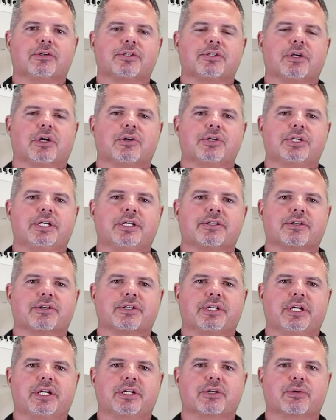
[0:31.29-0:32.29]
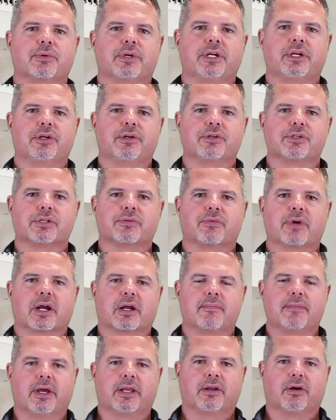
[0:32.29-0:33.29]
So she's our stager we use and
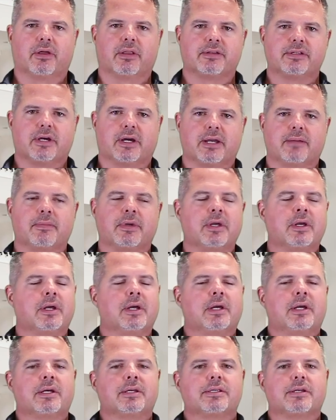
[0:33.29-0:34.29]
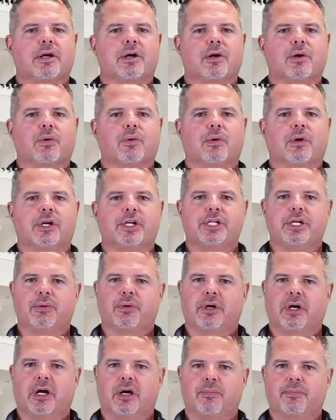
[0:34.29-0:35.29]
recommend all the time. So she
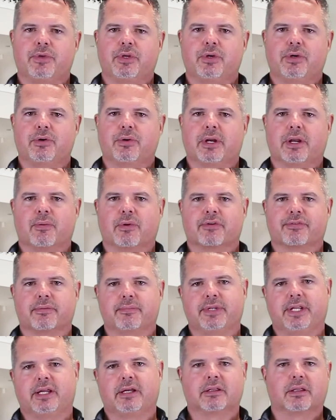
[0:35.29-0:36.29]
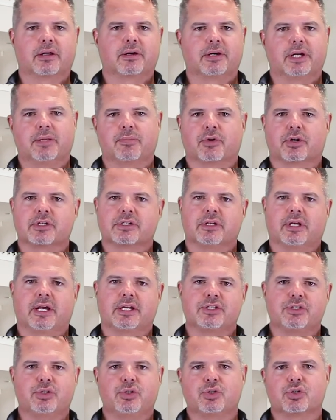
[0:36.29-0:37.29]
will help you anywhere from declutter,
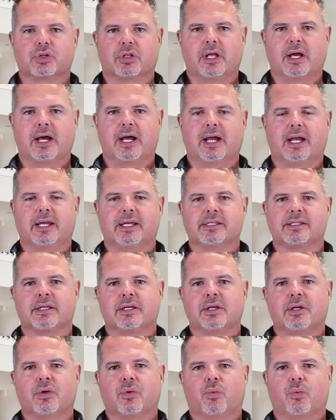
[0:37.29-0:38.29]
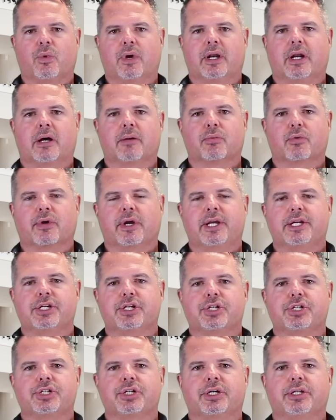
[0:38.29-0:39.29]
depersonalize, neutralize, what upgrades
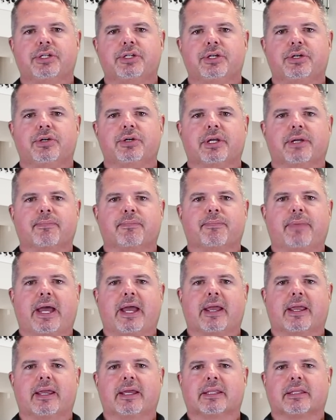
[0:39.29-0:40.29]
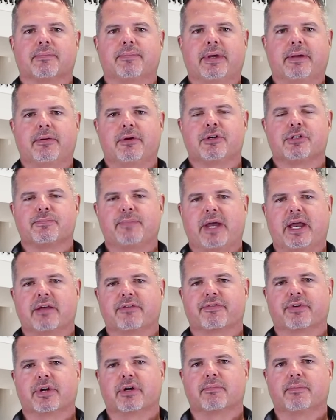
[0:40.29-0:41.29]
you should do to get the most
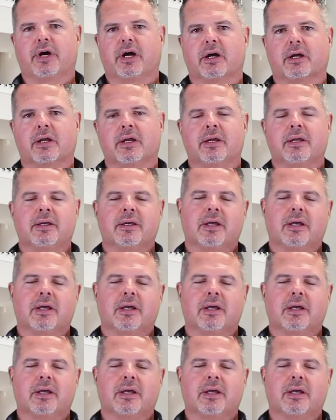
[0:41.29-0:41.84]
bang for your buck.